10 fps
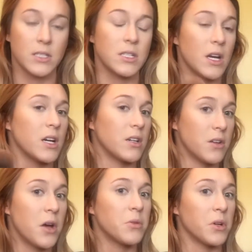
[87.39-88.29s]
Sierra, you
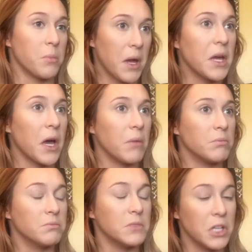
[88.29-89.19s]
know your makeup
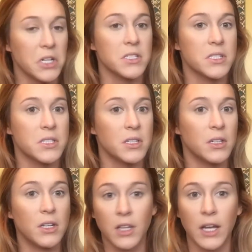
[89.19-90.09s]
looks
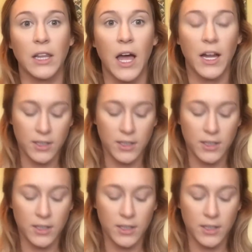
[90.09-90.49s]
like a line.